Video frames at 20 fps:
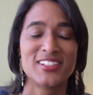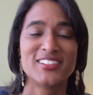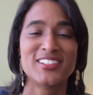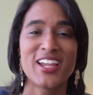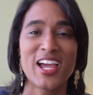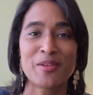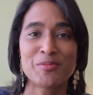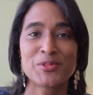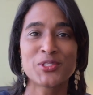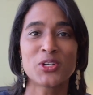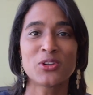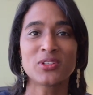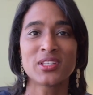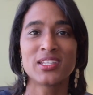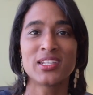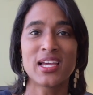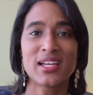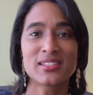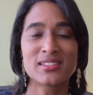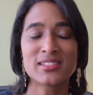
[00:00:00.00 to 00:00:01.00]
Now, I'm
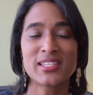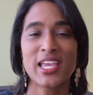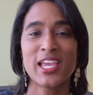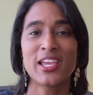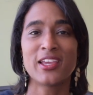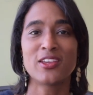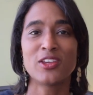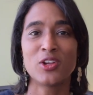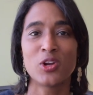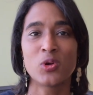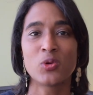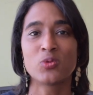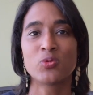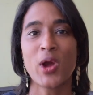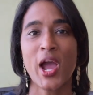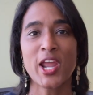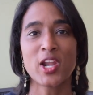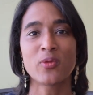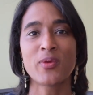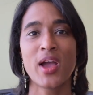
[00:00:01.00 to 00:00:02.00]
certainly not saying, you know, ride